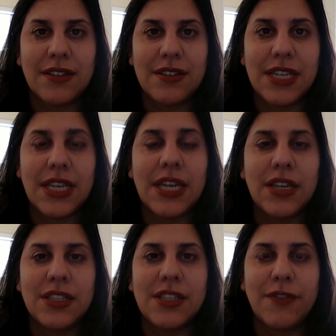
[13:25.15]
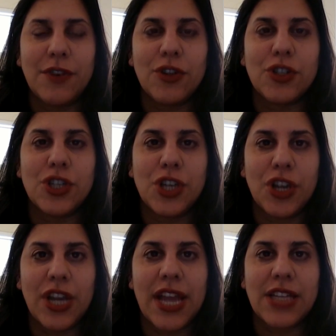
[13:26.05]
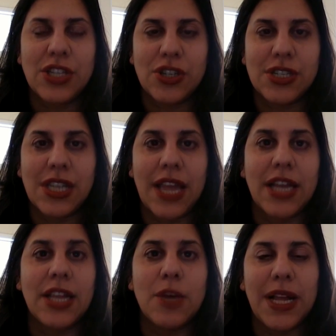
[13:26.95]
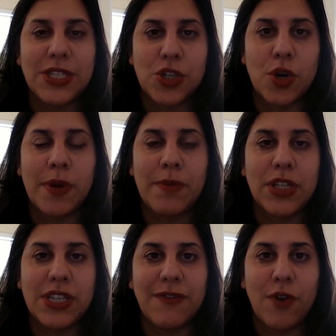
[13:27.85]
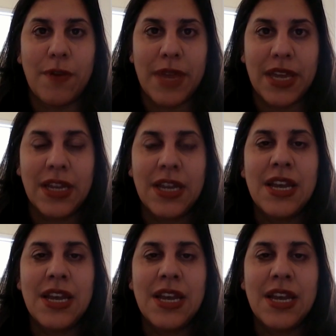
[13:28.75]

to kill difficult to cure cancers like glioblastoma multiforme.